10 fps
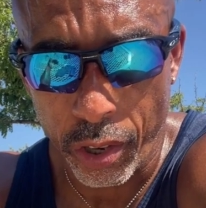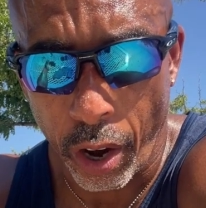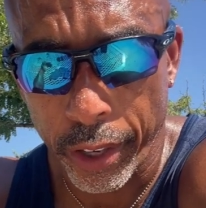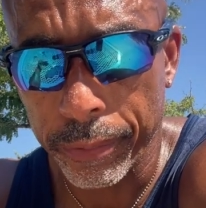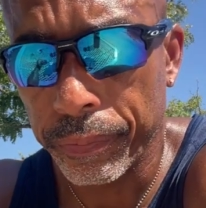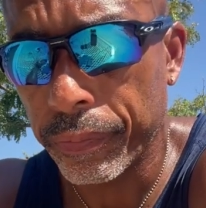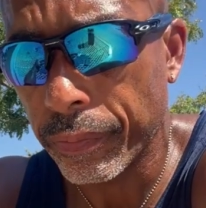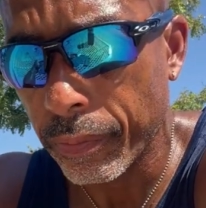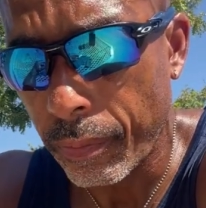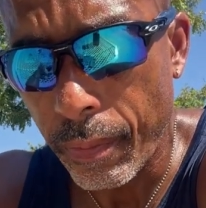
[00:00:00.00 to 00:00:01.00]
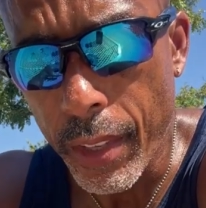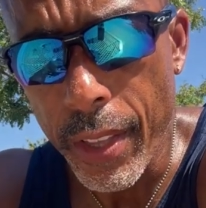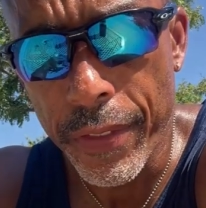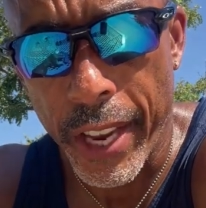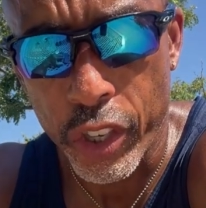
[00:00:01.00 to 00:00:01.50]
are
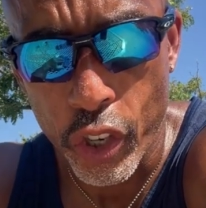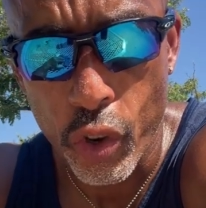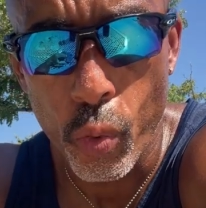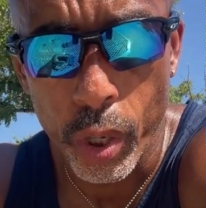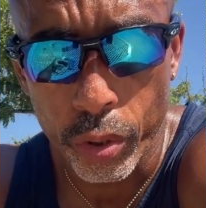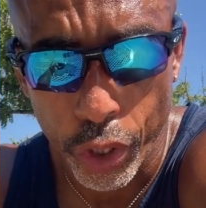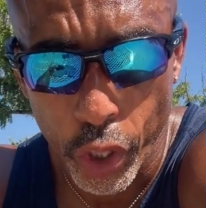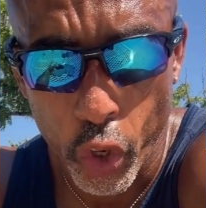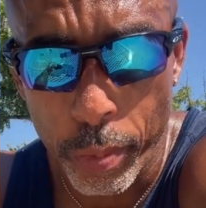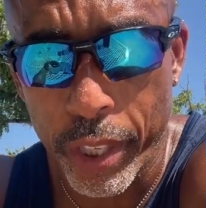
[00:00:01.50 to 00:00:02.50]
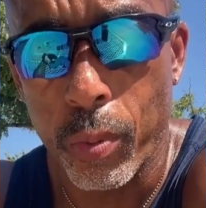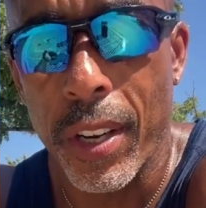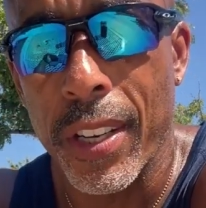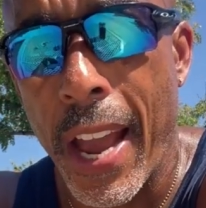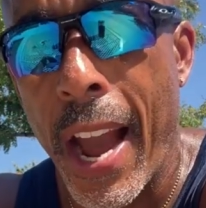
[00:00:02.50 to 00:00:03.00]
that you will do
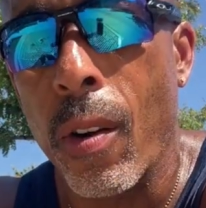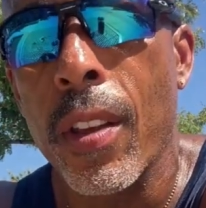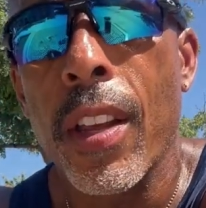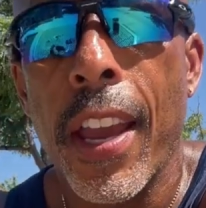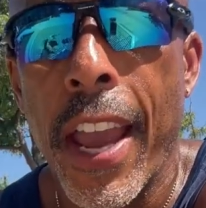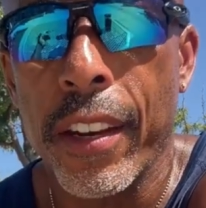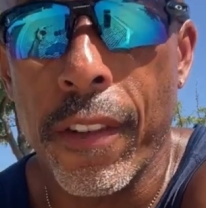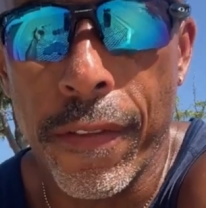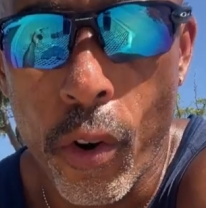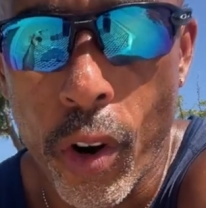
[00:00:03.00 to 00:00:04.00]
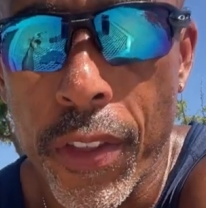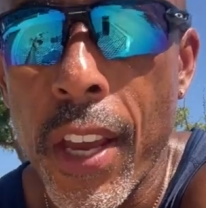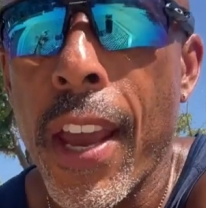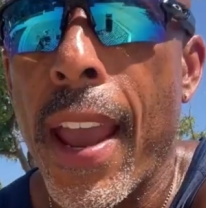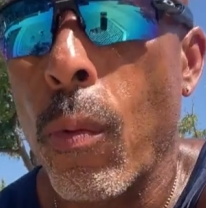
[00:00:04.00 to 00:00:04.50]
between now and the 4th.
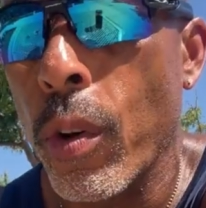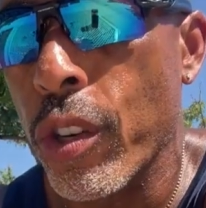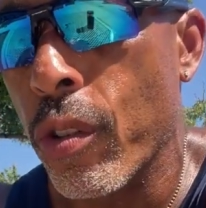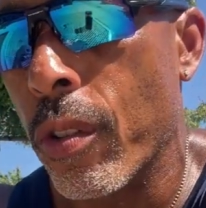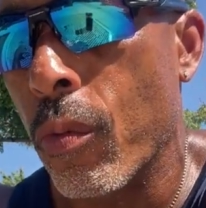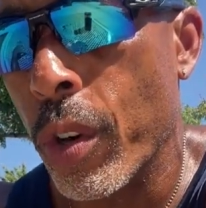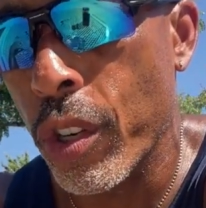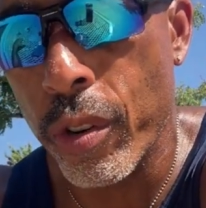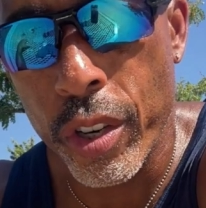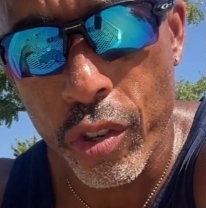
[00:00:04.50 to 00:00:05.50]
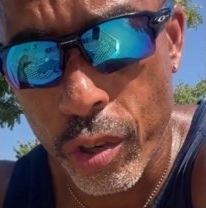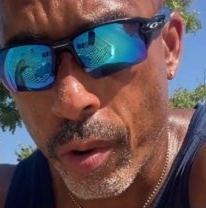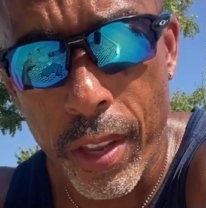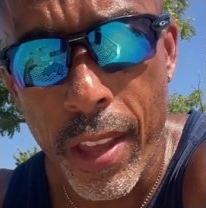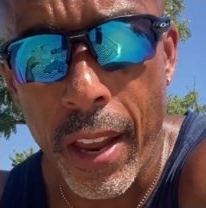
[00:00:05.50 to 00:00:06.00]
And when you're
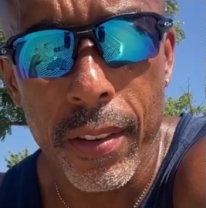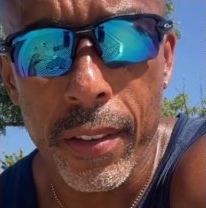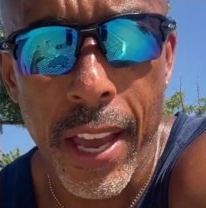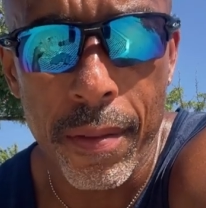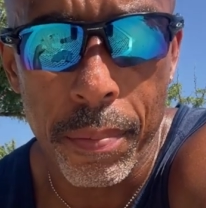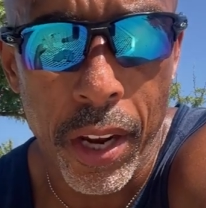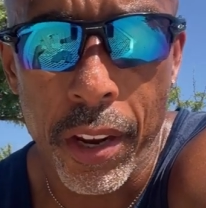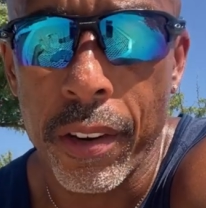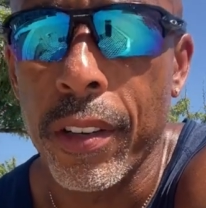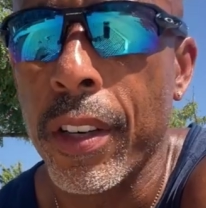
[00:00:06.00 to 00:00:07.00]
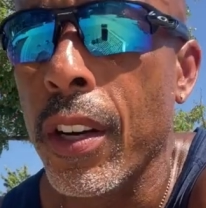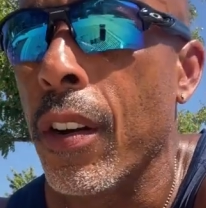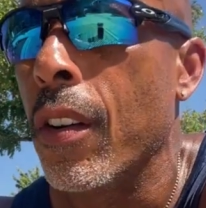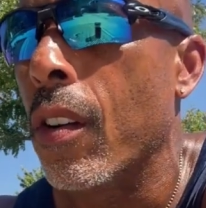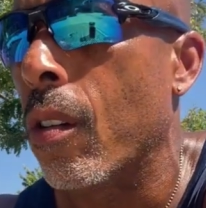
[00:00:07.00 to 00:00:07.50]
enjoying that beer,
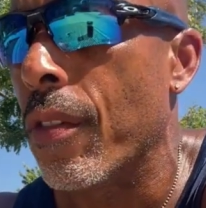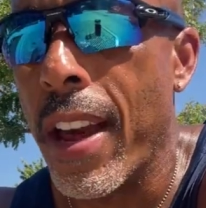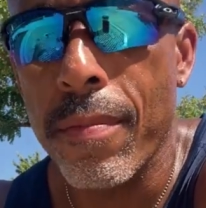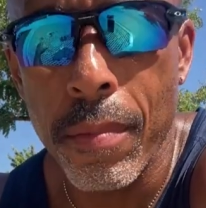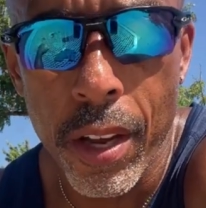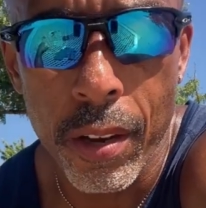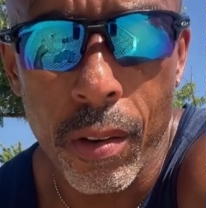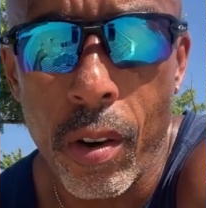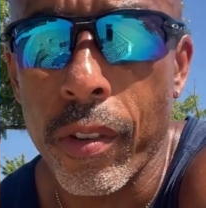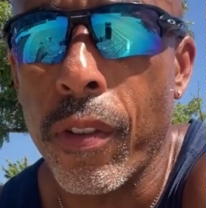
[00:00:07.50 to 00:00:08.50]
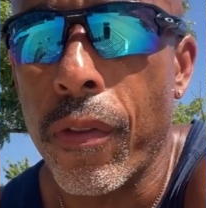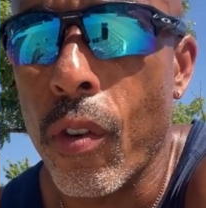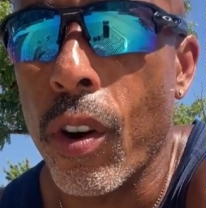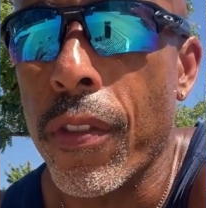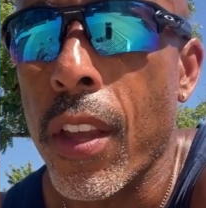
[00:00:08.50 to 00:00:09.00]
or that meal on the
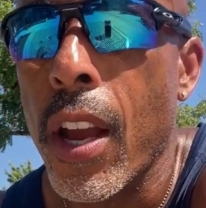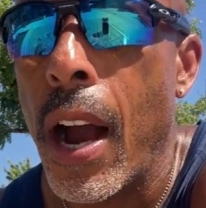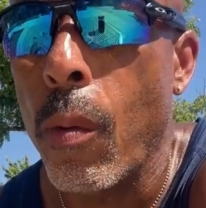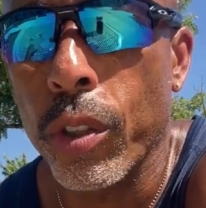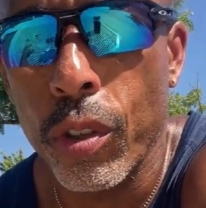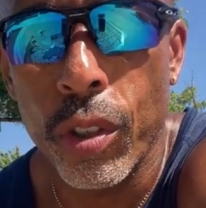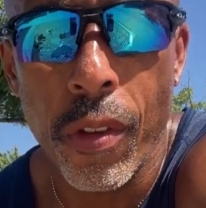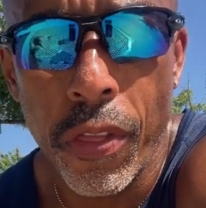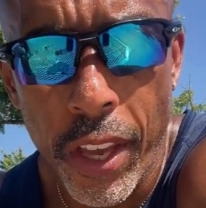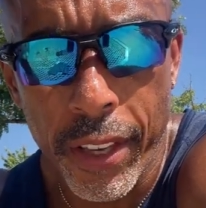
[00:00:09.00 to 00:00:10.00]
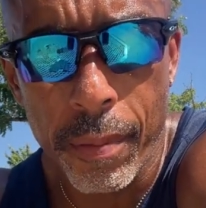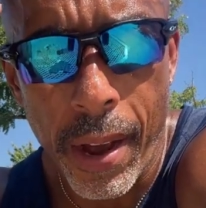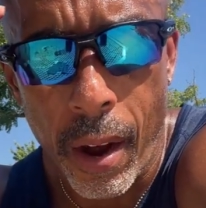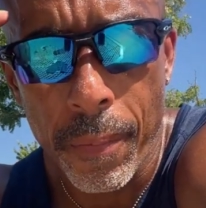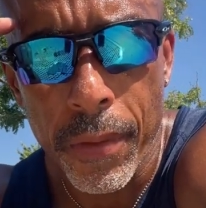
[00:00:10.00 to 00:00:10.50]
4th, I want you to think
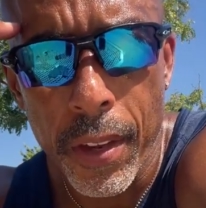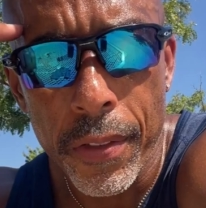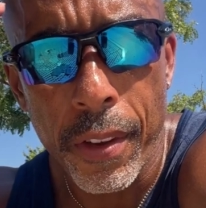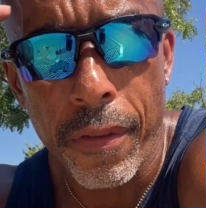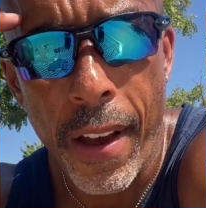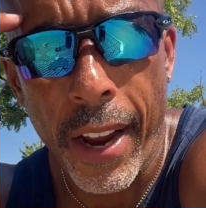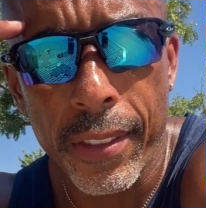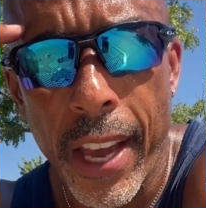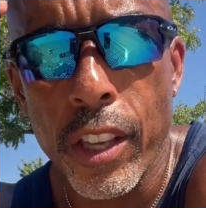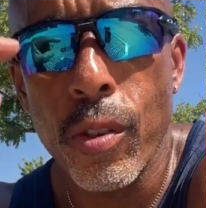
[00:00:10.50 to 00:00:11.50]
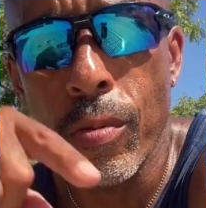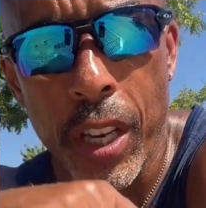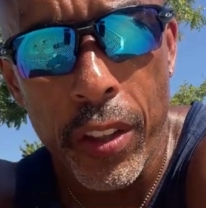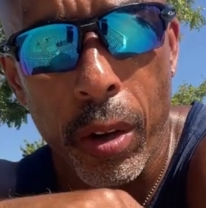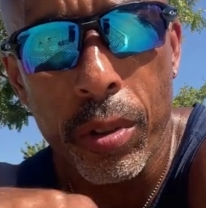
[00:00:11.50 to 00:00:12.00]
about the fact that you
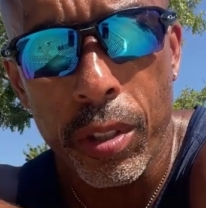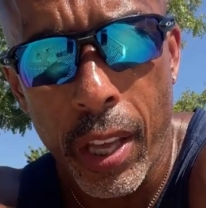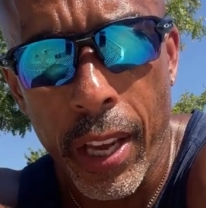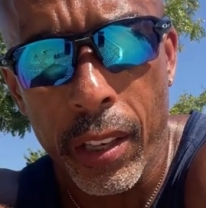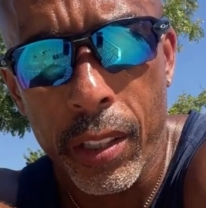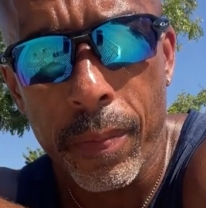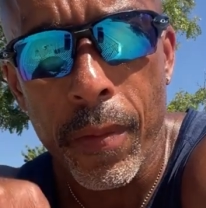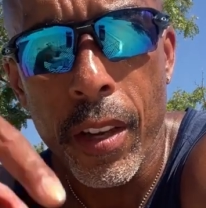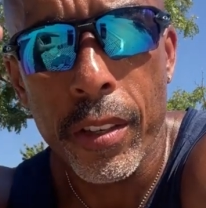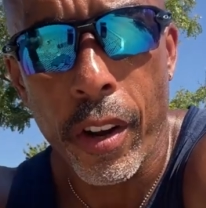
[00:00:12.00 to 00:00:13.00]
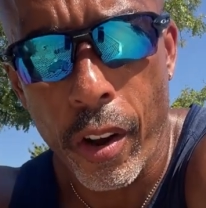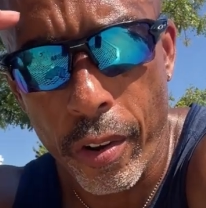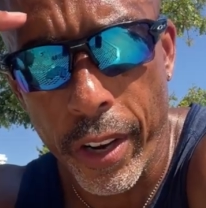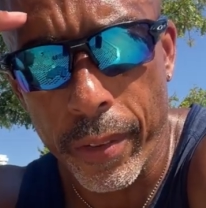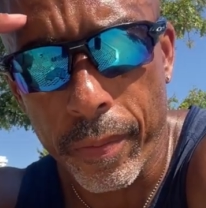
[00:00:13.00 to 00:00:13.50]
did those things to earn it,